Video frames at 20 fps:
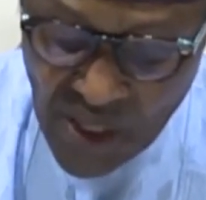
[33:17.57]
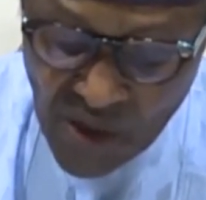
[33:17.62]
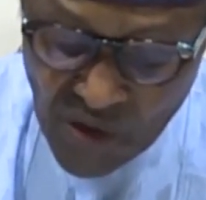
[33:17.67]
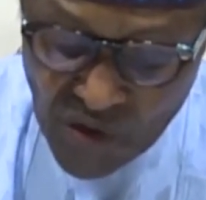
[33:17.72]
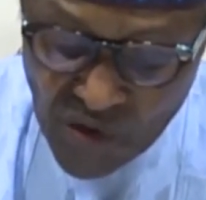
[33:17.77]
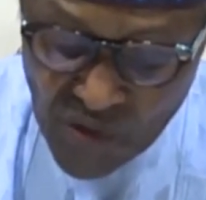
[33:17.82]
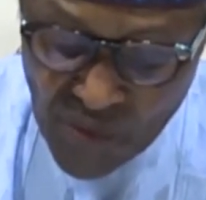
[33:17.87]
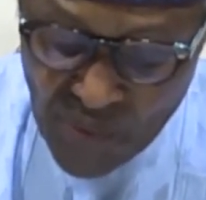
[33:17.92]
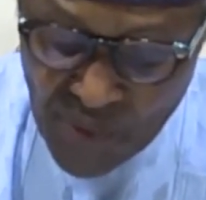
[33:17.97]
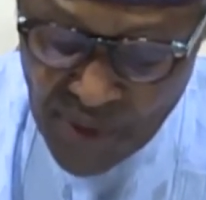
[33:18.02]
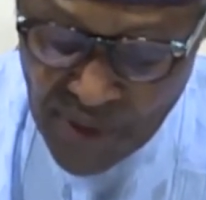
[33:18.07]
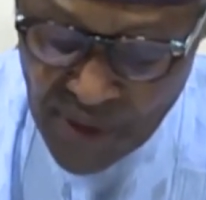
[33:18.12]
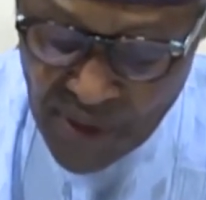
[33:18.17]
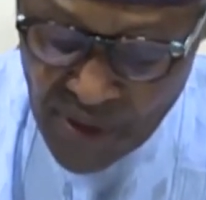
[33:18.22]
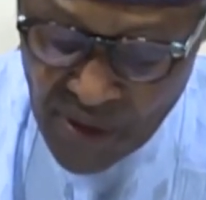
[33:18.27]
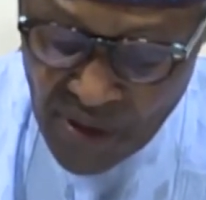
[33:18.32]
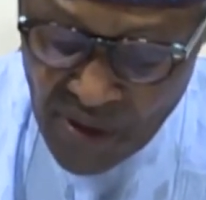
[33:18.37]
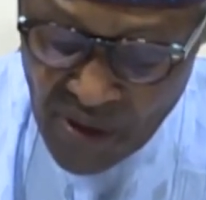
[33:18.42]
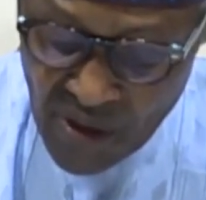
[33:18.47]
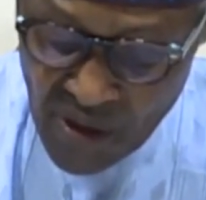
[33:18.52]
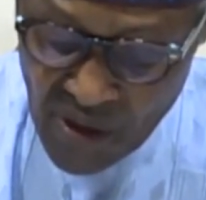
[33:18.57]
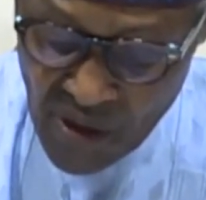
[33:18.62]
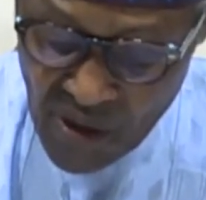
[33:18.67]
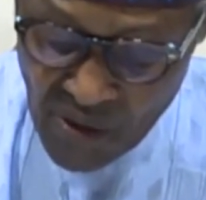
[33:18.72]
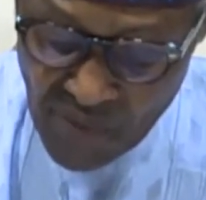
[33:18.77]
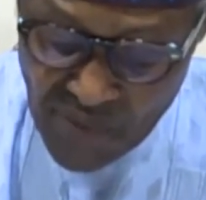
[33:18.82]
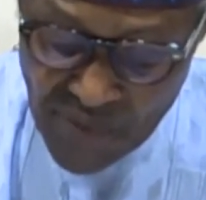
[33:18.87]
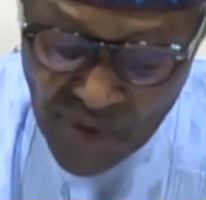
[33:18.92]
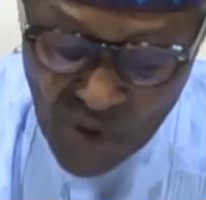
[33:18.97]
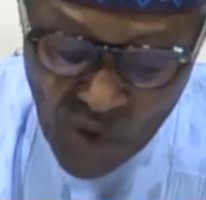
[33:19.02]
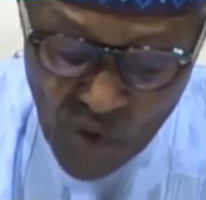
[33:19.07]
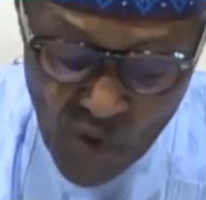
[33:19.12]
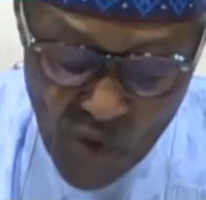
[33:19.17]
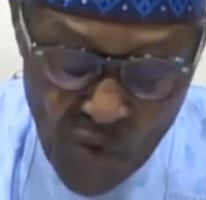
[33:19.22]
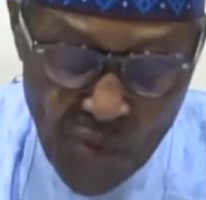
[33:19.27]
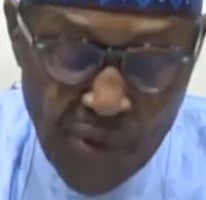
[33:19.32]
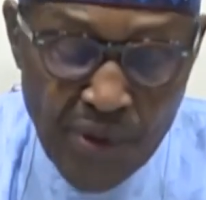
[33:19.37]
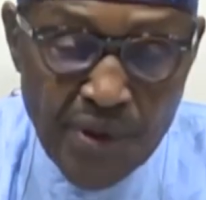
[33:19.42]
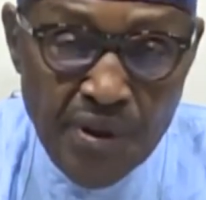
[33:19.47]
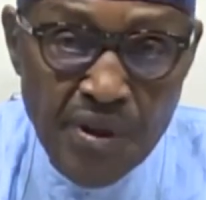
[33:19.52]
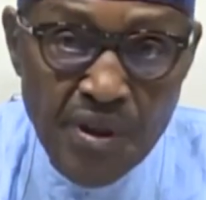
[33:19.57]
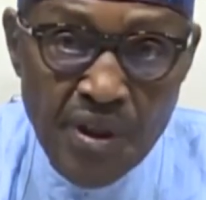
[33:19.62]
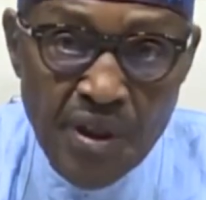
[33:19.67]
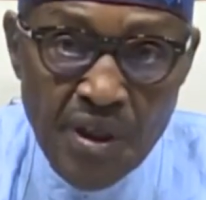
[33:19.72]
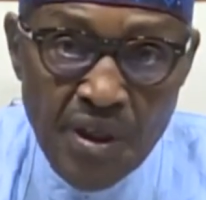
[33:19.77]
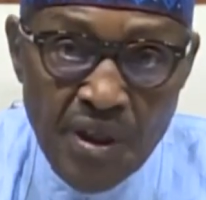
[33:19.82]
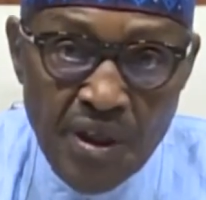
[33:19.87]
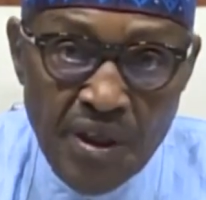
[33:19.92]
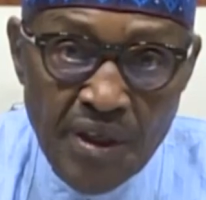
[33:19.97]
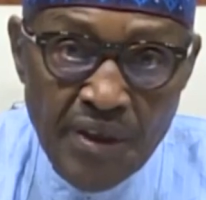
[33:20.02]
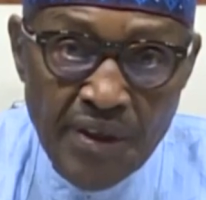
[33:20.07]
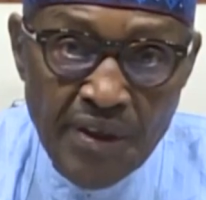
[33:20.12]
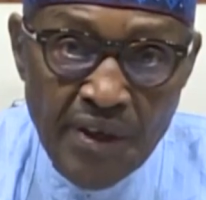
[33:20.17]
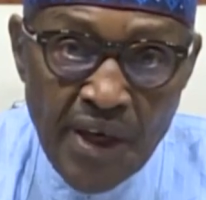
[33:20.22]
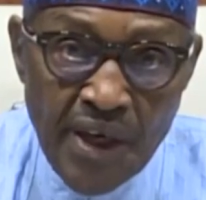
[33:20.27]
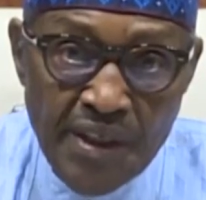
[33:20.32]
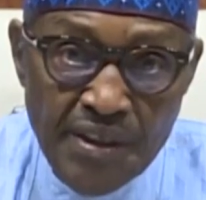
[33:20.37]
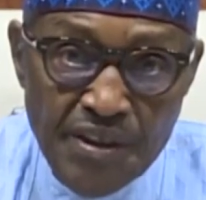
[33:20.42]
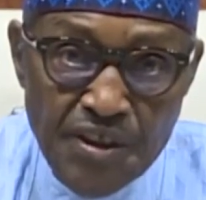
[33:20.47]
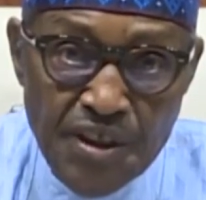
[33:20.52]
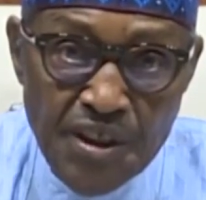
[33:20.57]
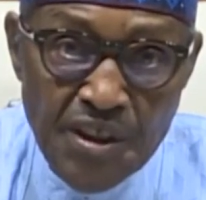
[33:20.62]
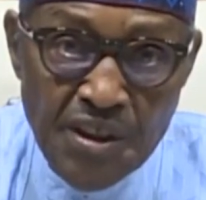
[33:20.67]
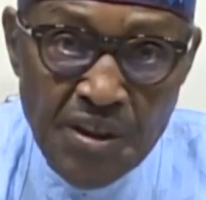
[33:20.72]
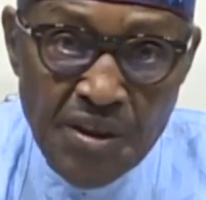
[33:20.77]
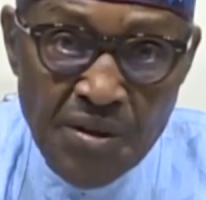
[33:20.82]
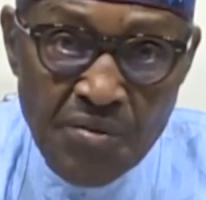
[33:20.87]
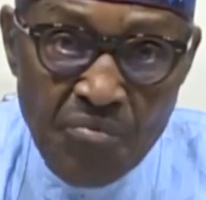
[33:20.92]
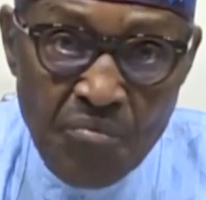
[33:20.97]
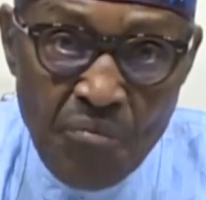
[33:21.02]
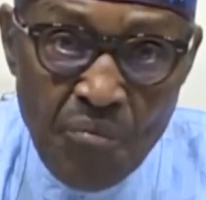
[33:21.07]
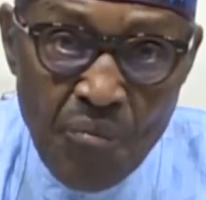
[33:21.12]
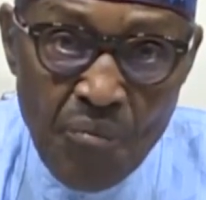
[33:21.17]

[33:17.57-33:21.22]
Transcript: outbreak of the COVID 19